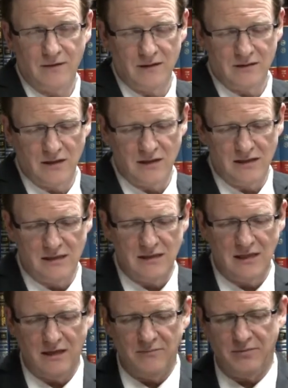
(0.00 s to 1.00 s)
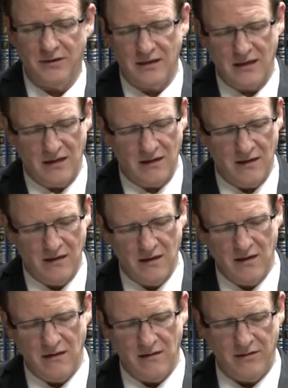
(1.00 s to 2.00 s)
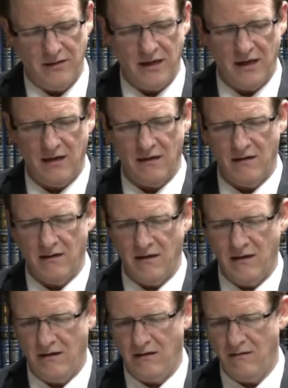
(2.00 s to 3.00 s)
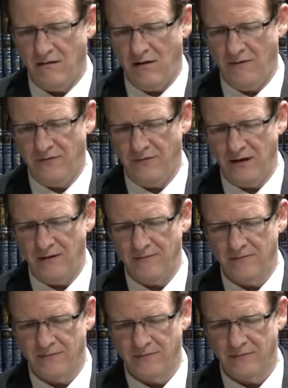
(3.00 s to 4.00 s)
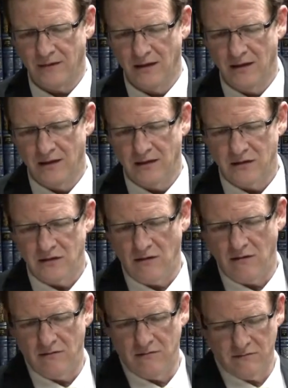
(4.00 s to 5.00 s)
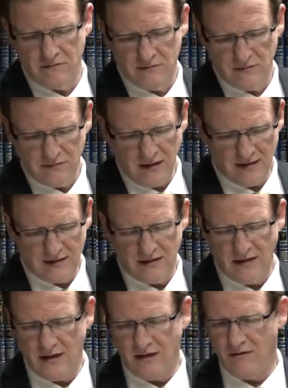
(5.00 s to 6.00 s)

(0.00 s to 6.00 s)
So he's not bringing the offering. So that's the